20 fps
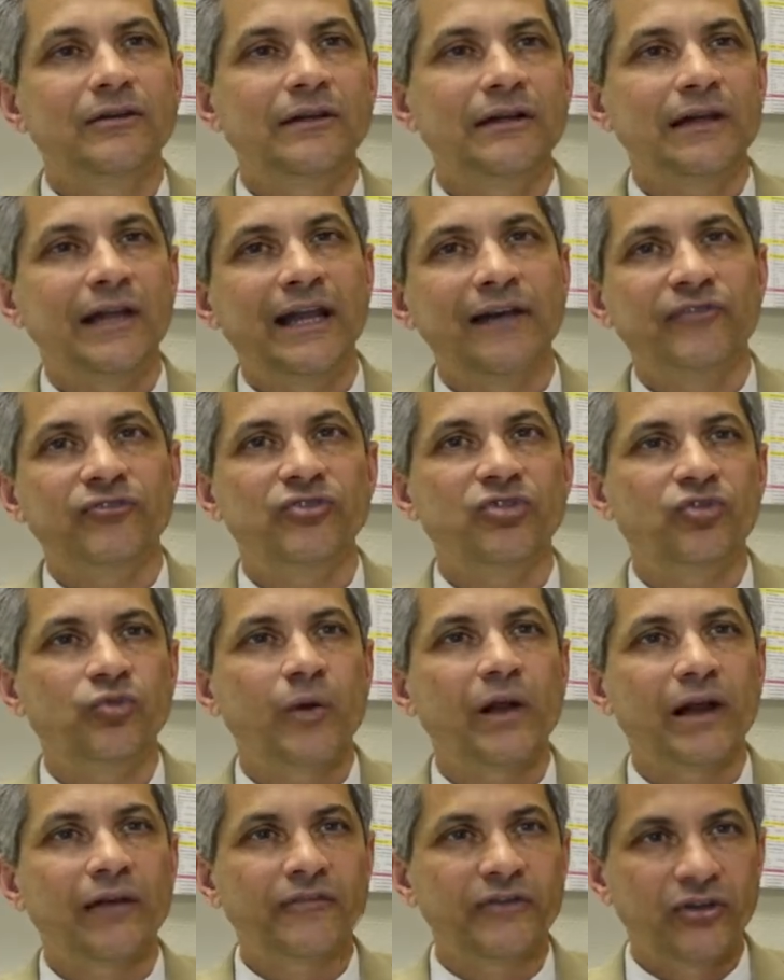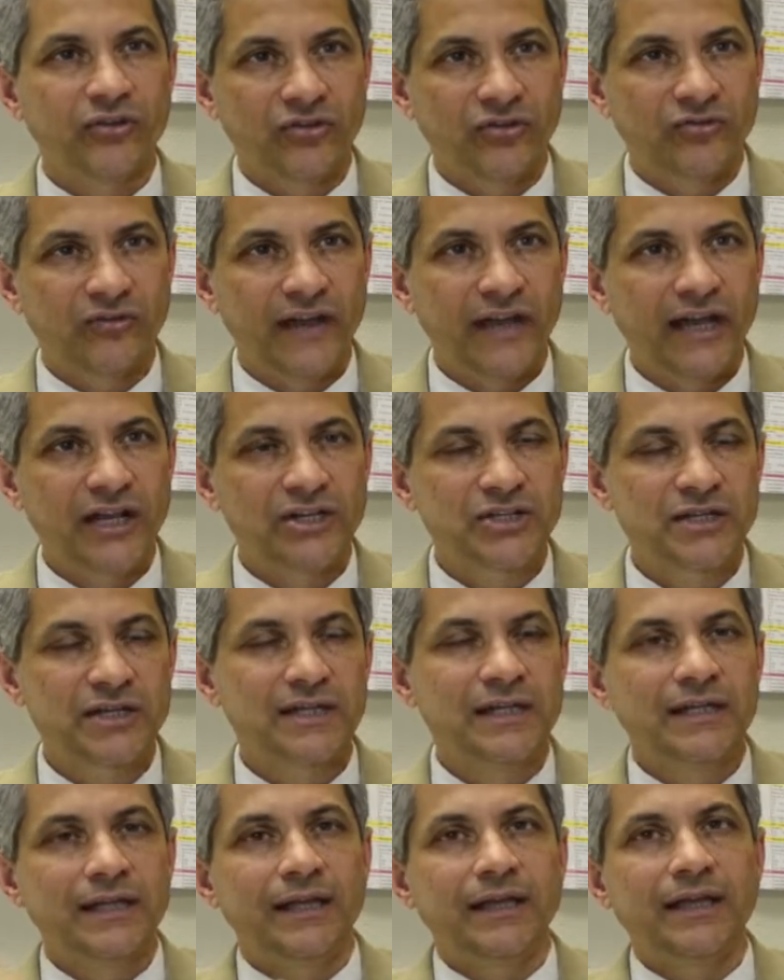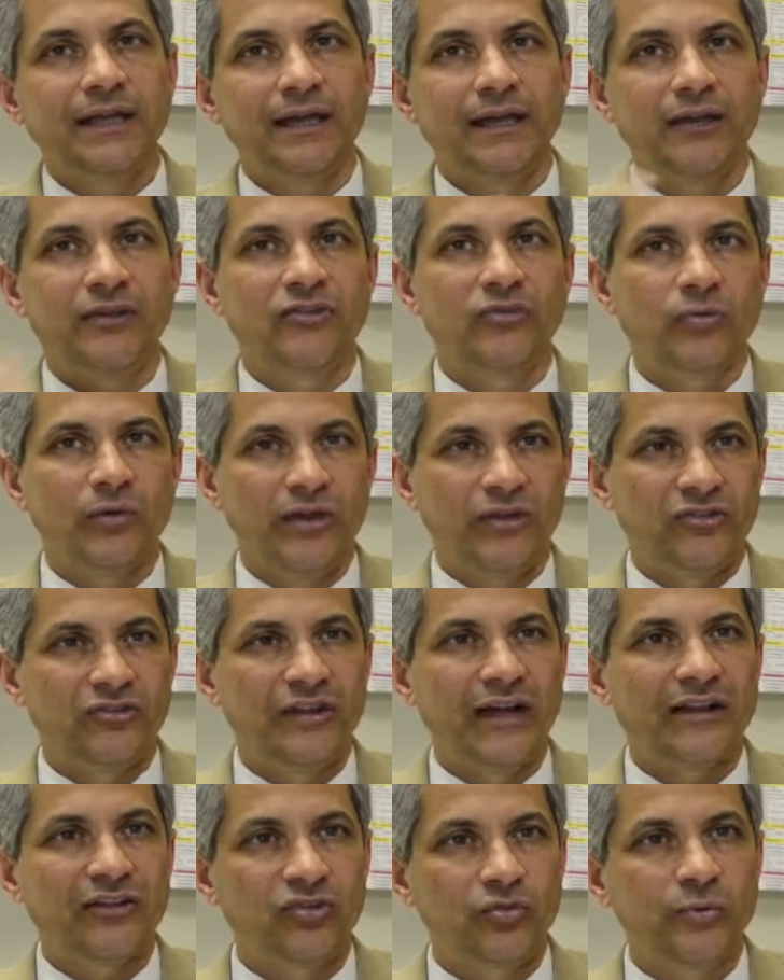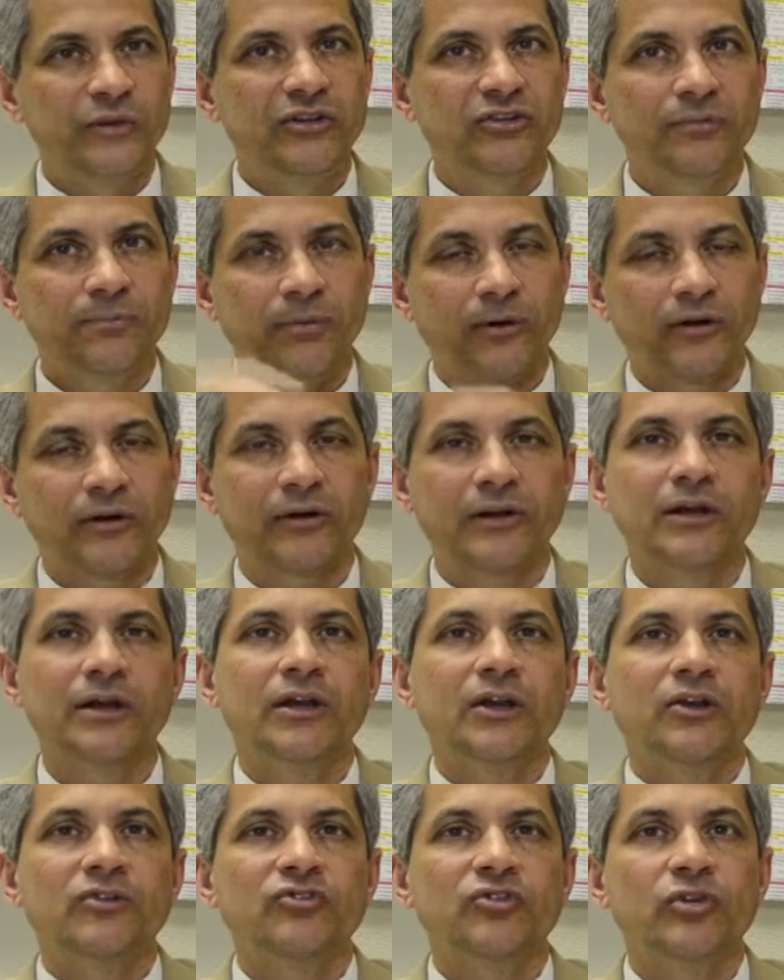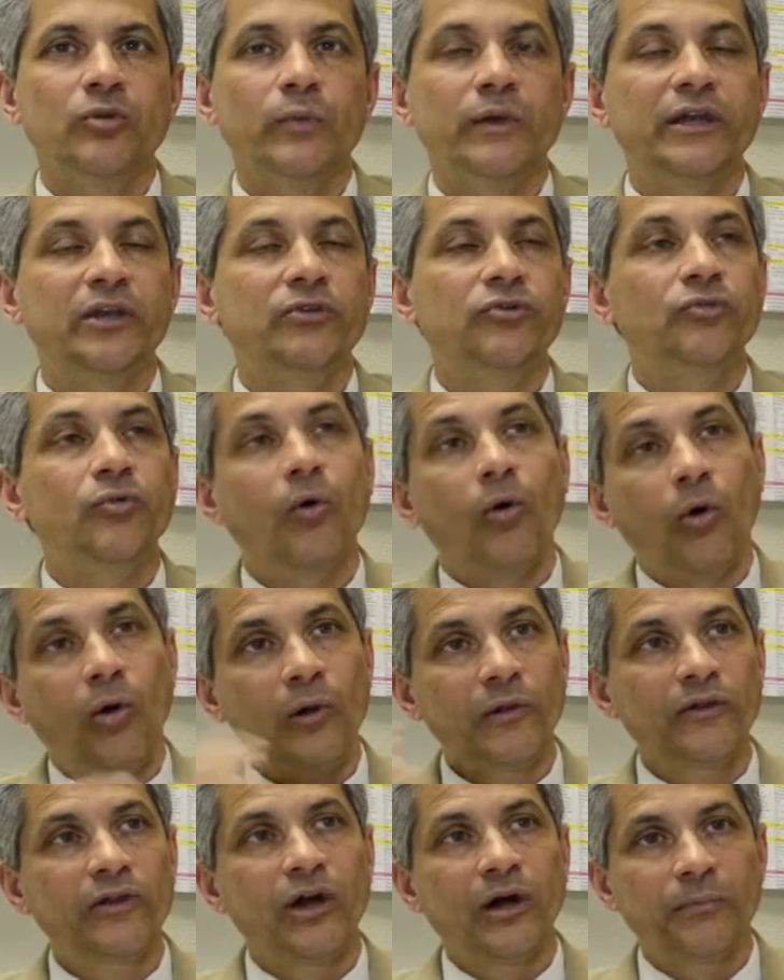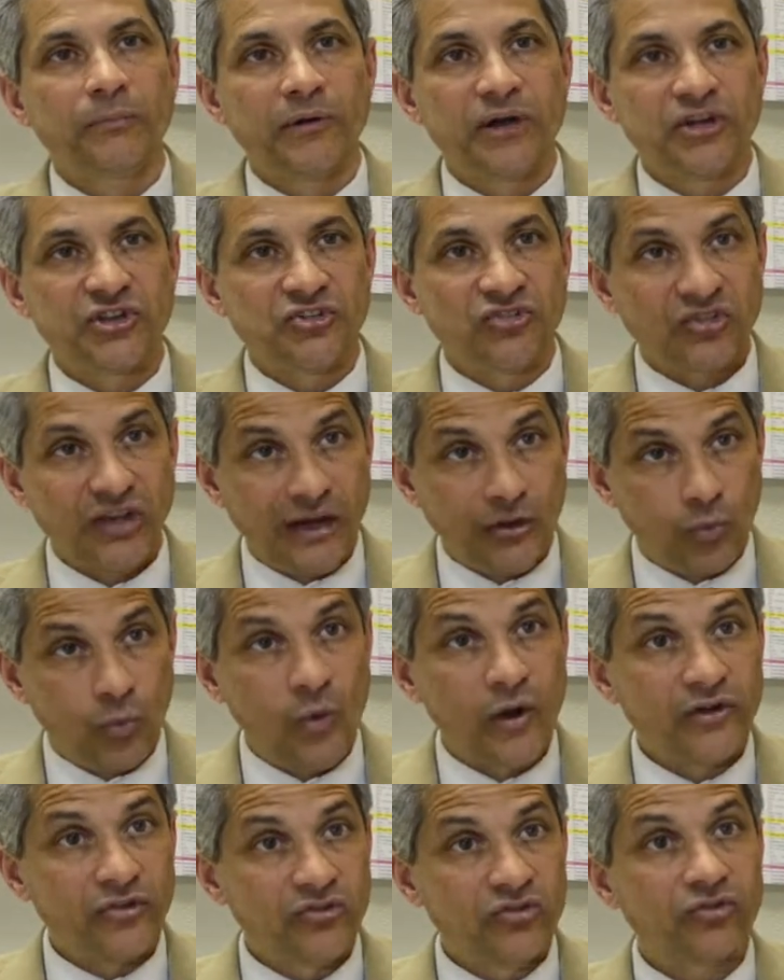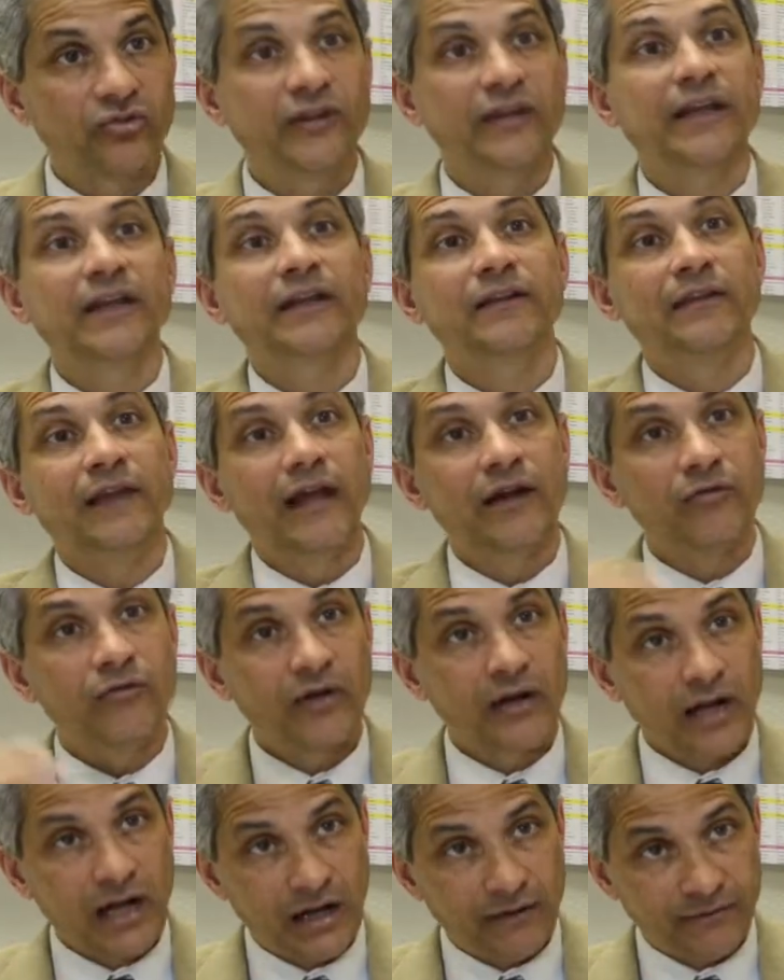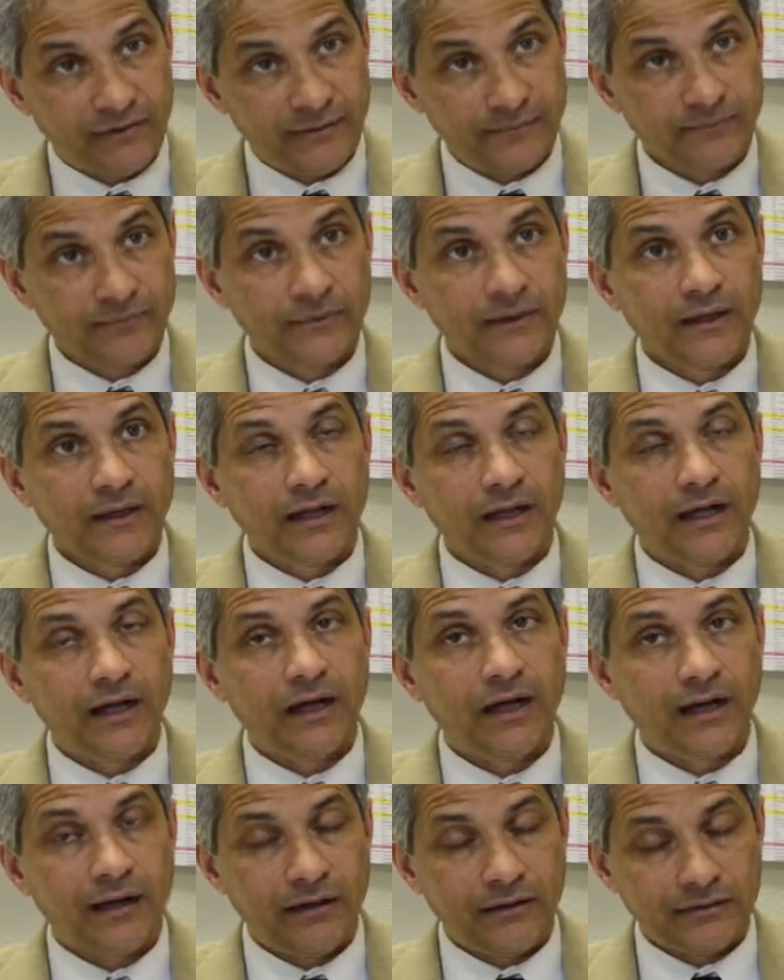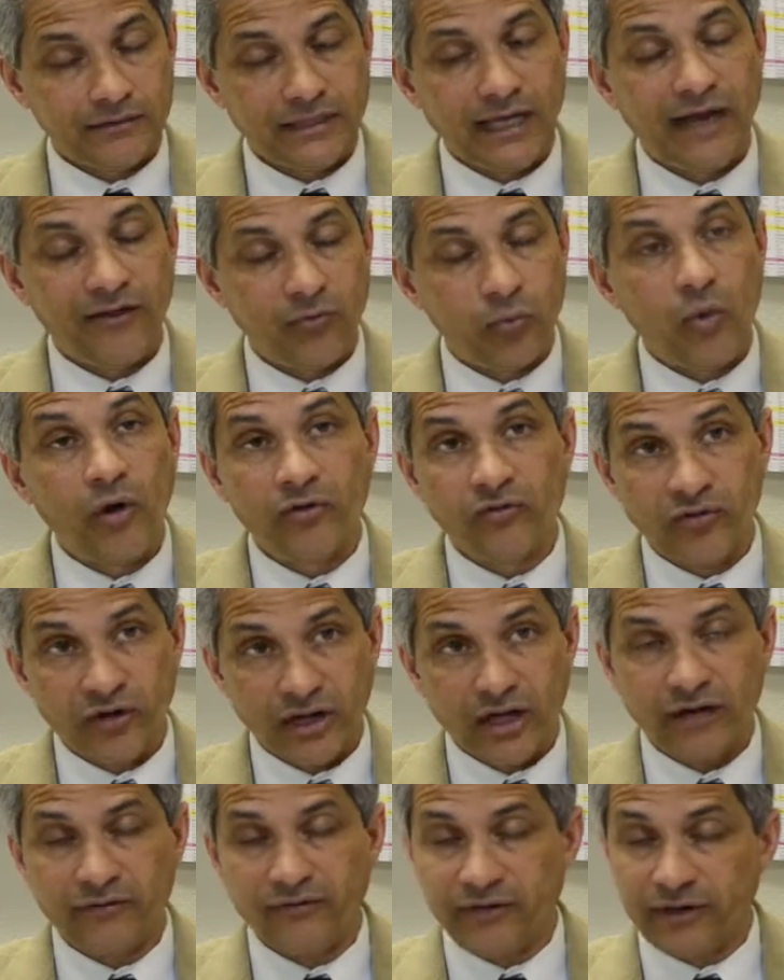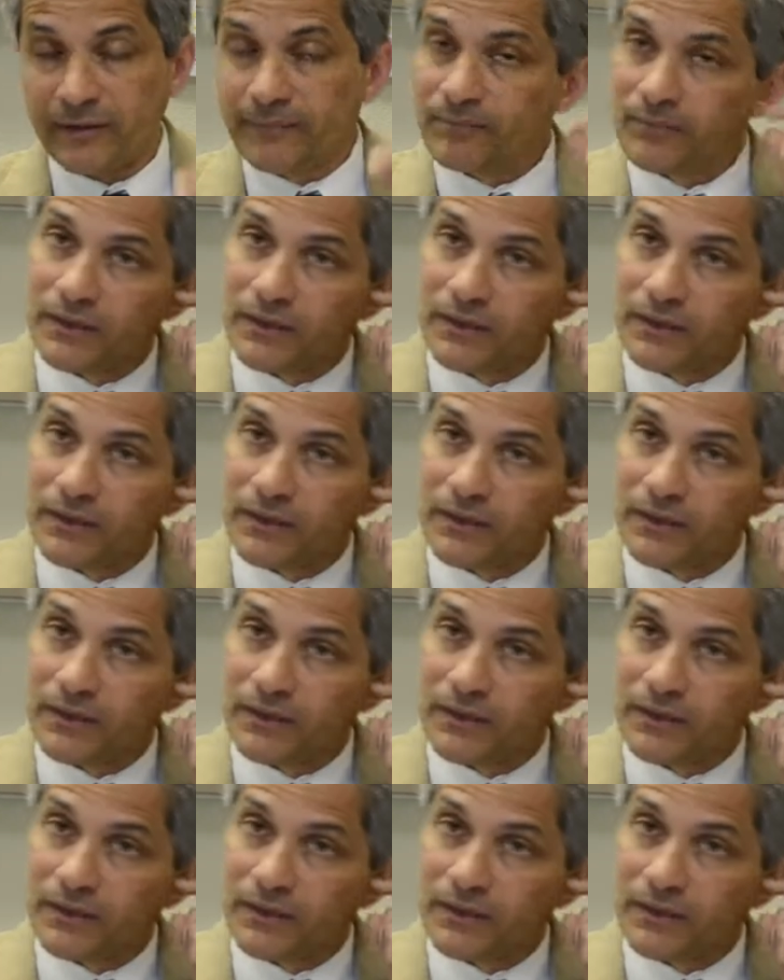11 to 12 years of age is that sweet spot, so that we can do all the operations at once so they can then recover, have one recovery.